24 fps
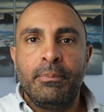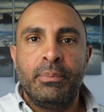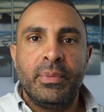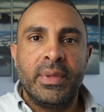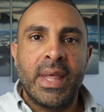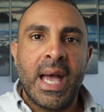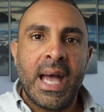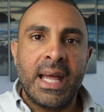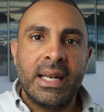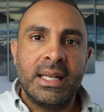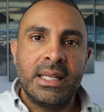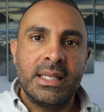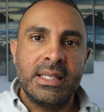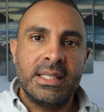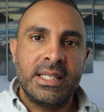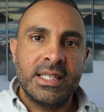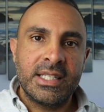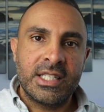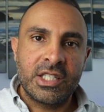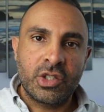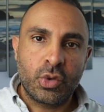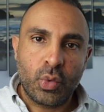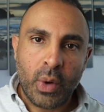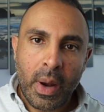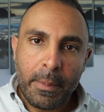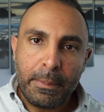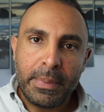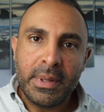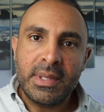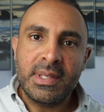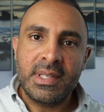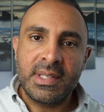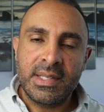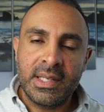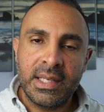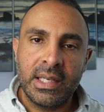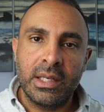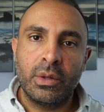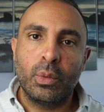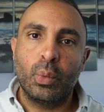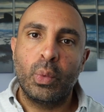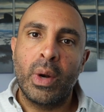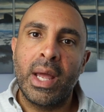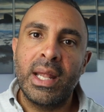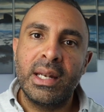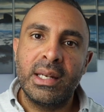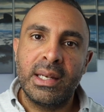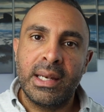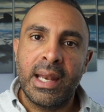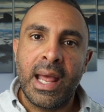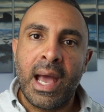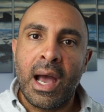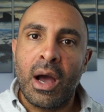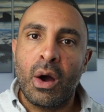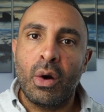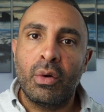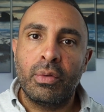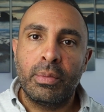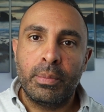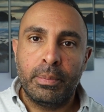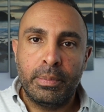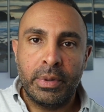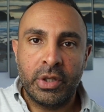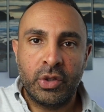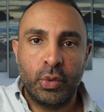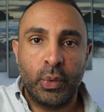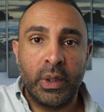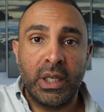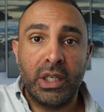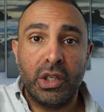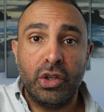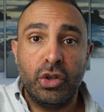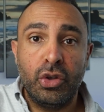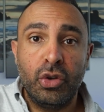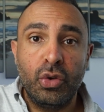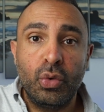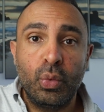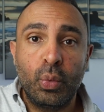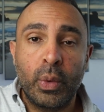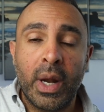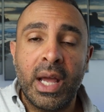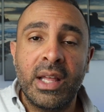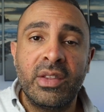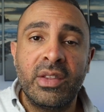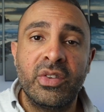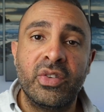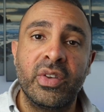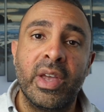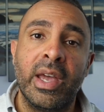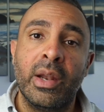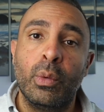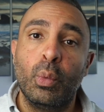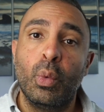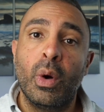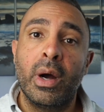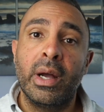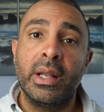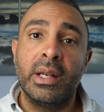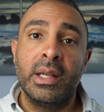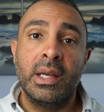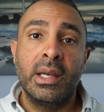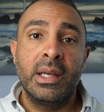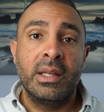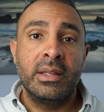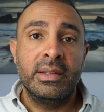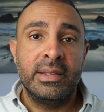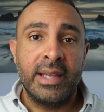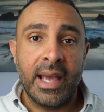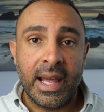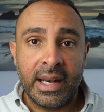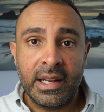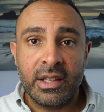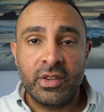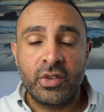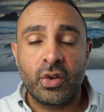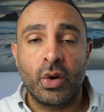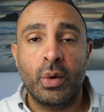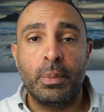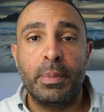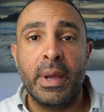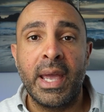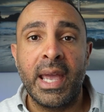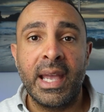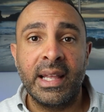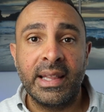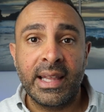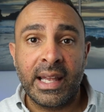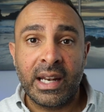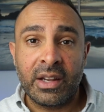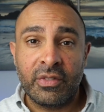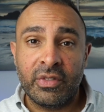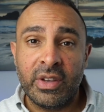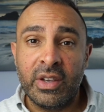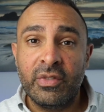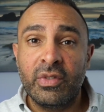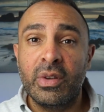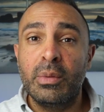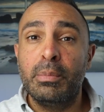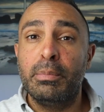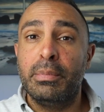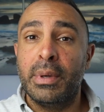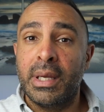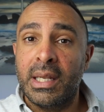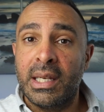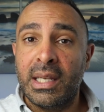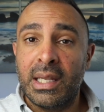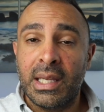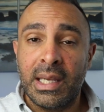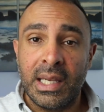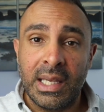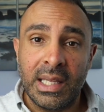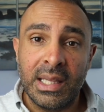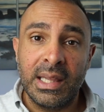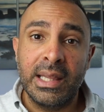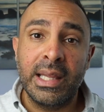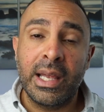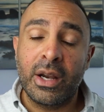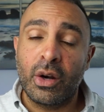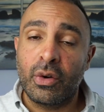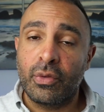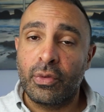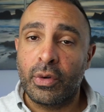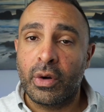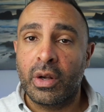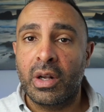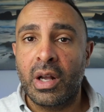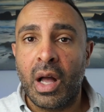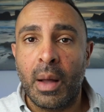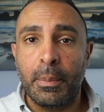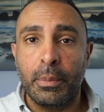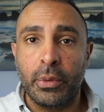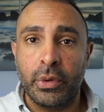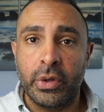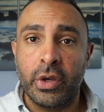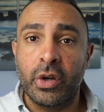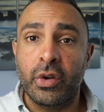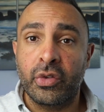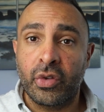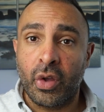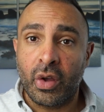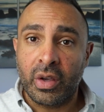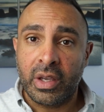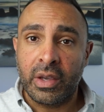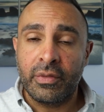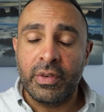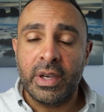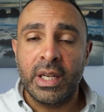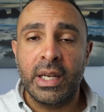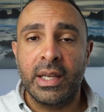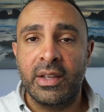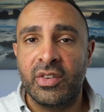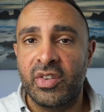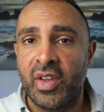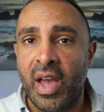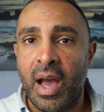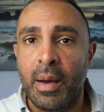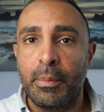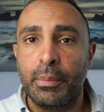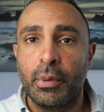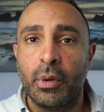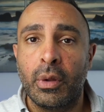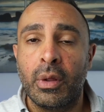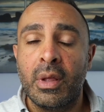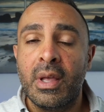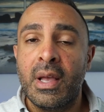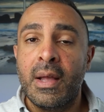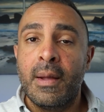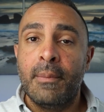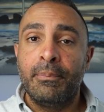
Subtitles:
that discrepancy in rent now between new rents and what tenants are paying that have even been in there for a couple of years. I'll give you an example.